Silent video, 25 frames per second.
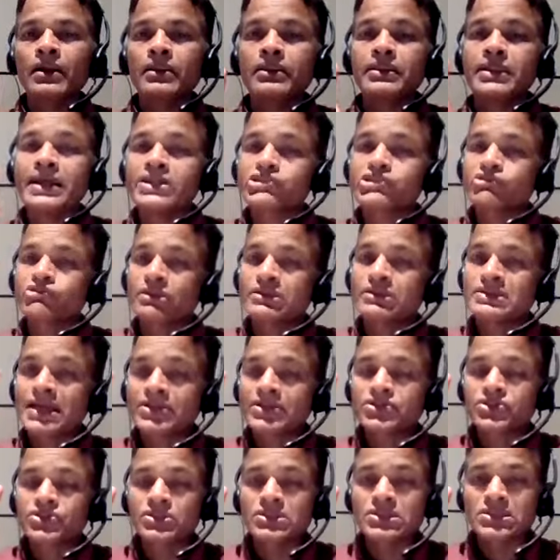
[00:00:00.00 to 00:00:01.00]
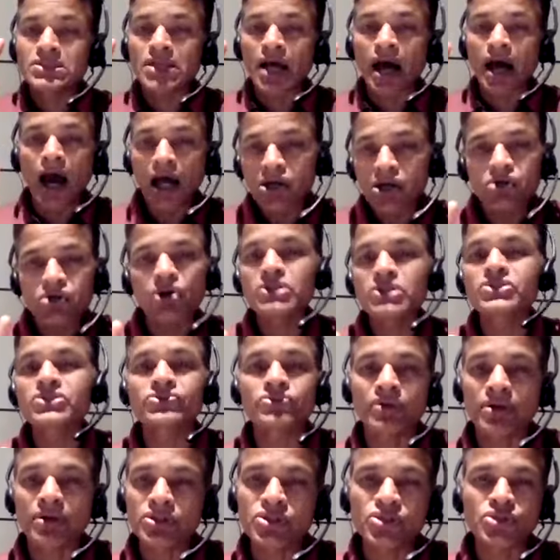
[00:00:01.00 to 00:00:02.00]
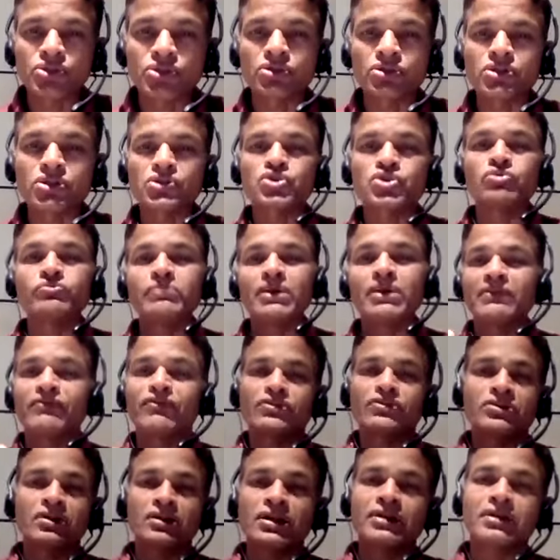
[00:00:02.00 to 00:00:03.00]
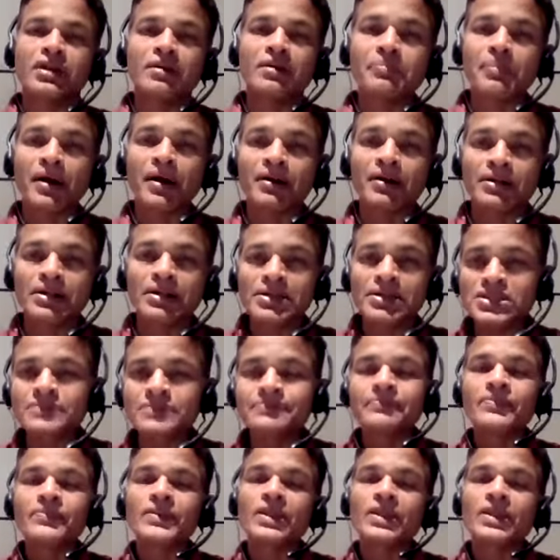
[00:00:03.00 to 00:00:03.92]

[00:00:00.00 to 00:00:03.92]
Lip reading: that transactions are not structured to benefit related parties